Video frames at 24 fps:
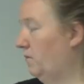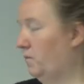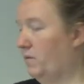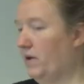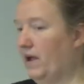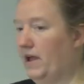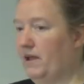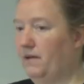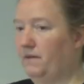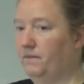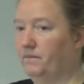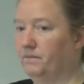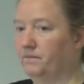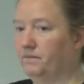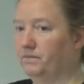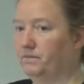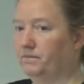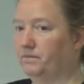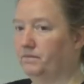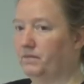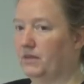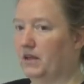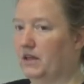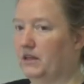Okay?
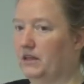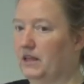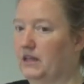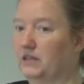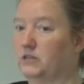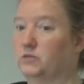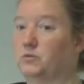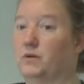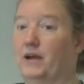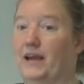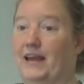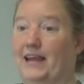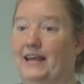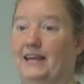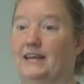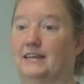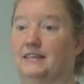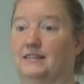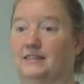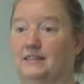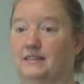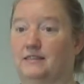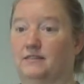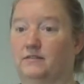And that's what A
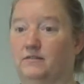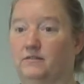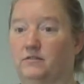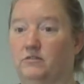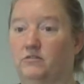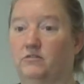is.